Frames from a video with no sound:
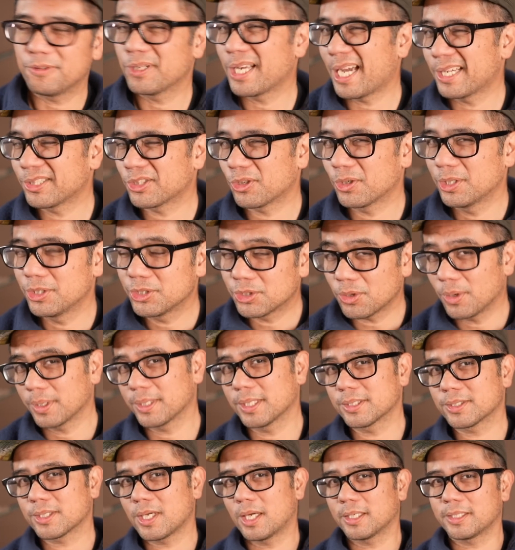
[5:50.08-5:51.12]
you guys are enjoying
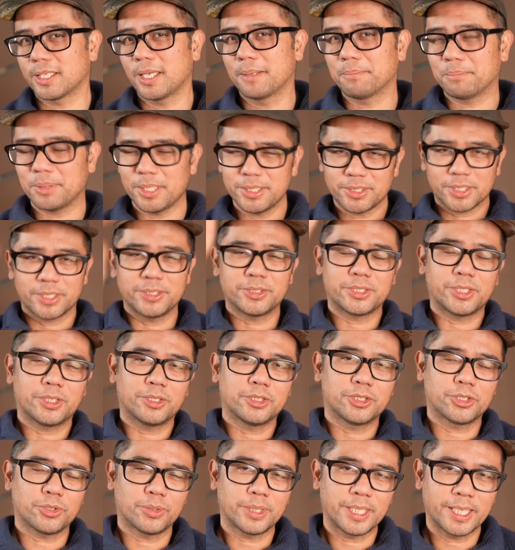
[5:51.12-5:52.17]
this content, please consider
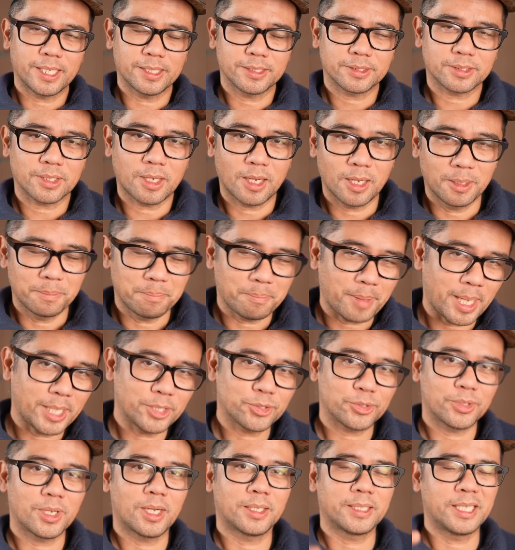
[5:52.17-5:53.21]
joining us on
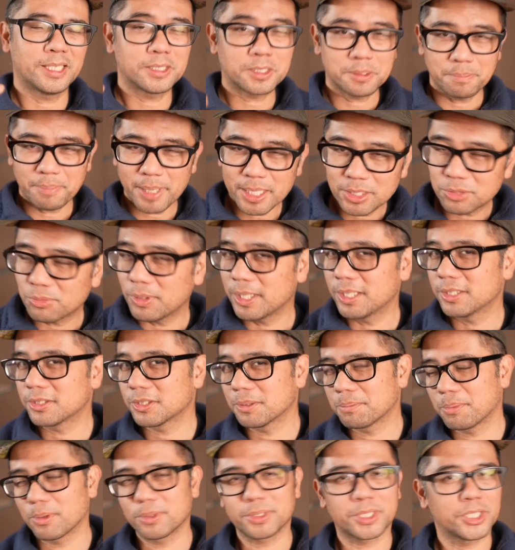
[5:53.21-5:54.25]
Patreon. It's the best way to
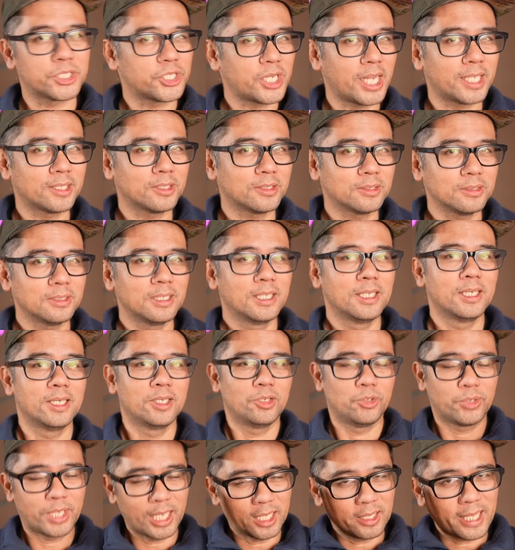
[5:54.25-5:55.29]
support the channel.
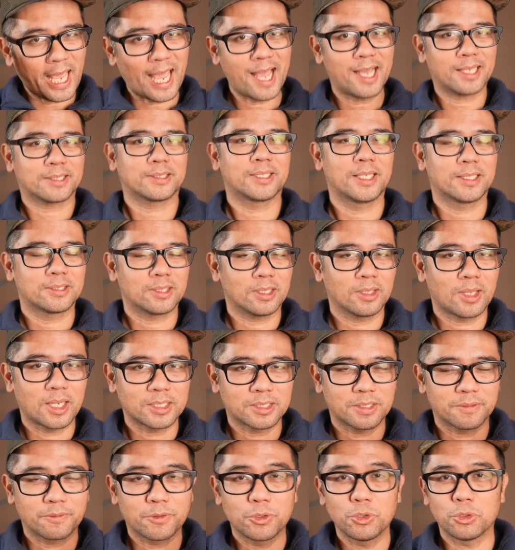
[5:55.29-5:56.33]
You get access to
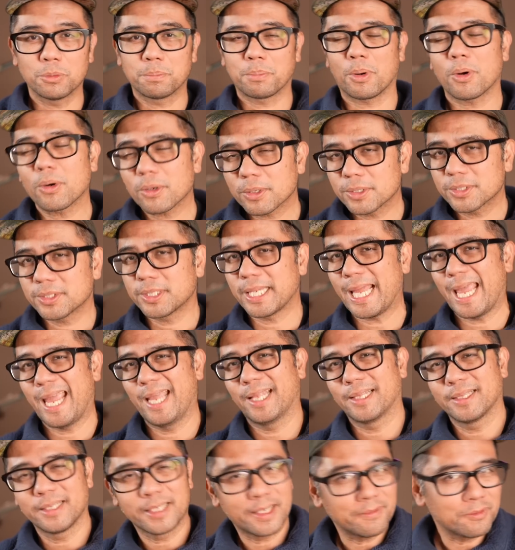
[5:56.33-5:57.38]
lots of cool perks
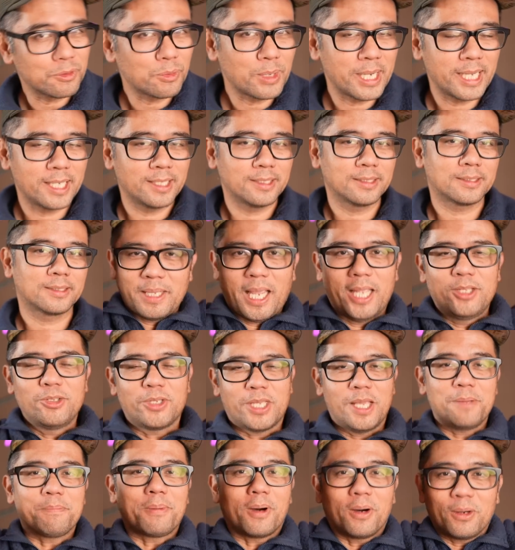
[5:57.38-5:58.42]
and giveaways, and you
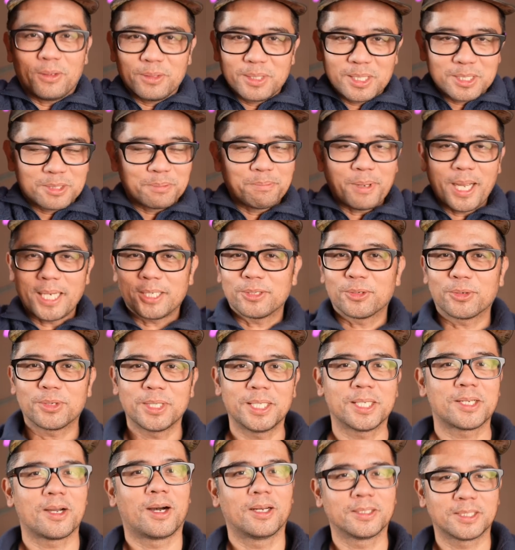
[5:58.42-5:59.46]
keep all this bike
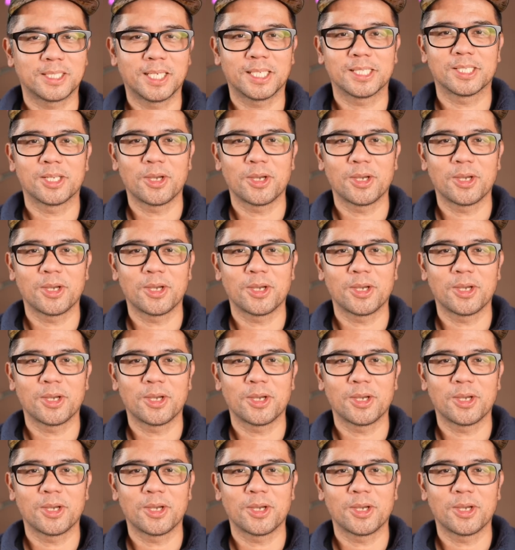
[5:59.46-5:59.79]
nerdy content